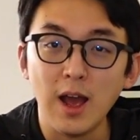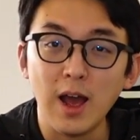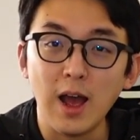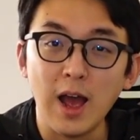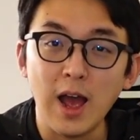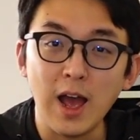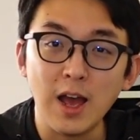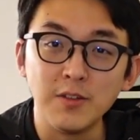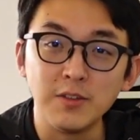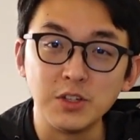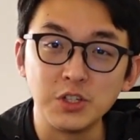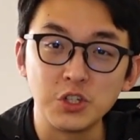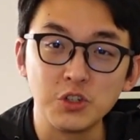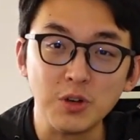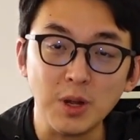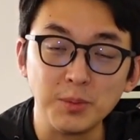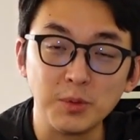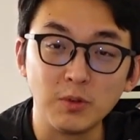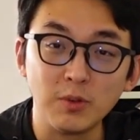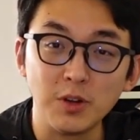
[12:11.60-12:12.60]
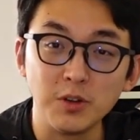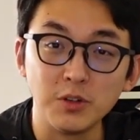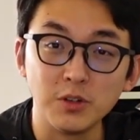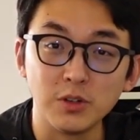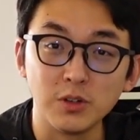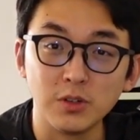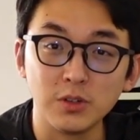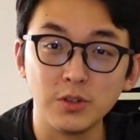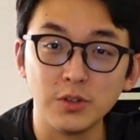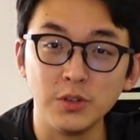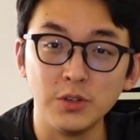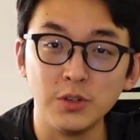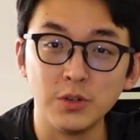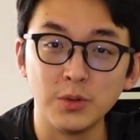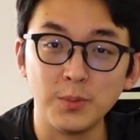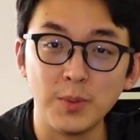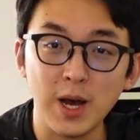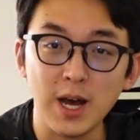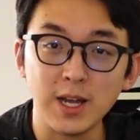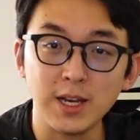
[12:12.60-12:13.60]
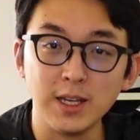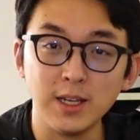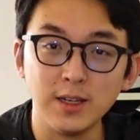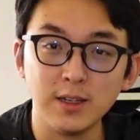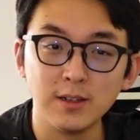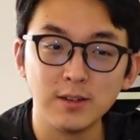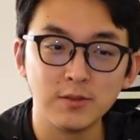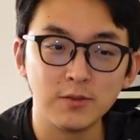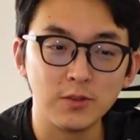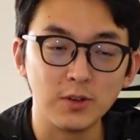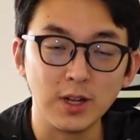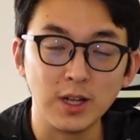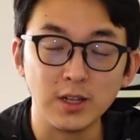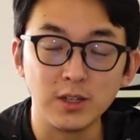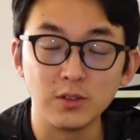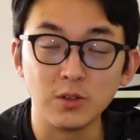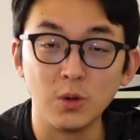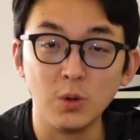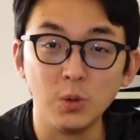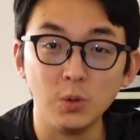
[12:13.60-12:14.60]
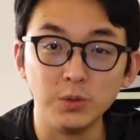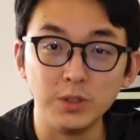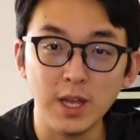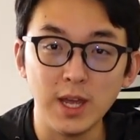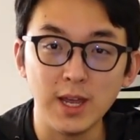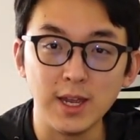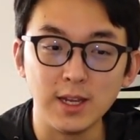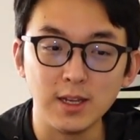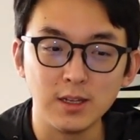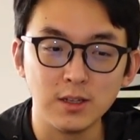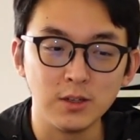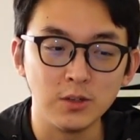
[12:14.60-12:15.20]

have it strapped around your body for like the whole day.